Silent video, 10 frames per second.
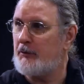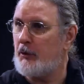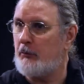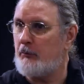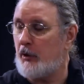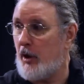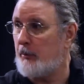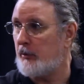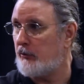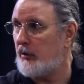know
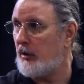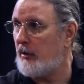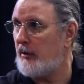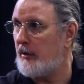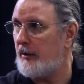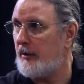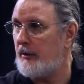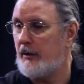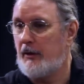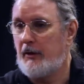monopolistic uh,
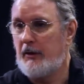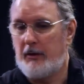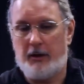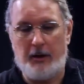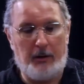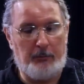mm-hmm. uh,